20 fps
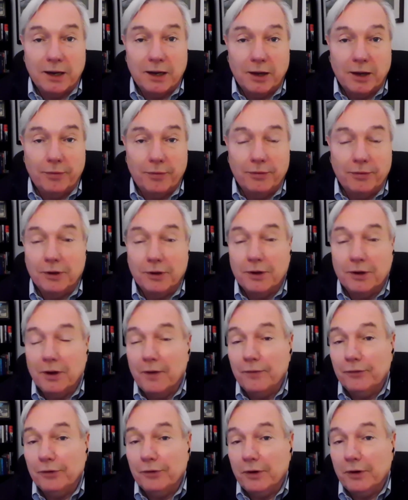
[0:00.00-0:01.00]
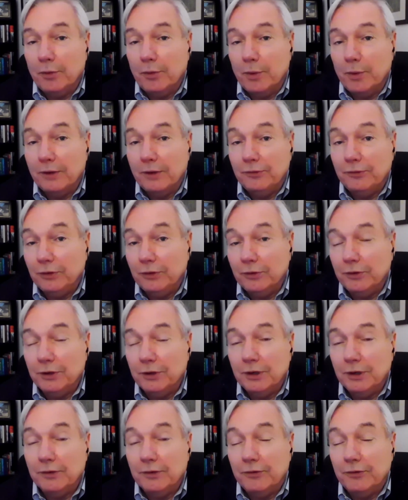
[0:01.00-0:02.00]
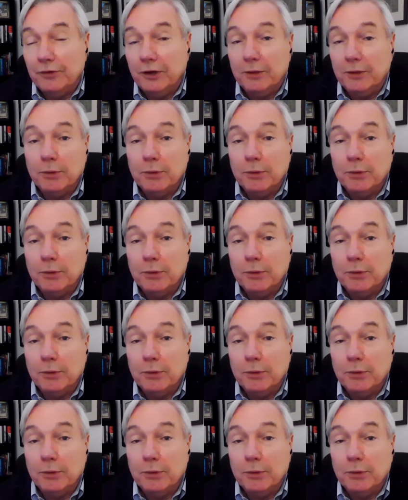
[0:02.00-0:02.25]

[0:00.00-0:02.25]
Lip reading: healthy adults that otherwise still didn't get sick,